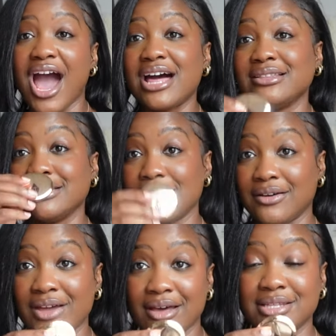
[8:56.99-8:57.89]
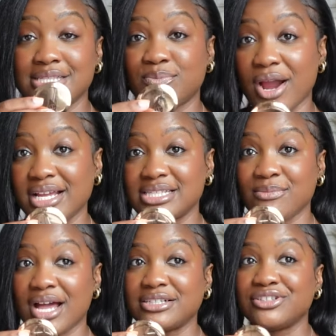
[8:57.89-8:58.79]
I love how this brightens
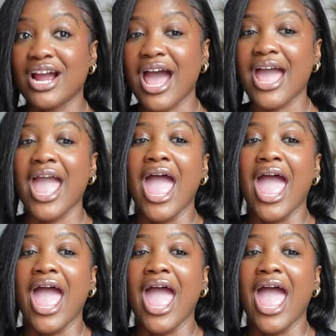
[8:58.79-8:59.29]
my under eye,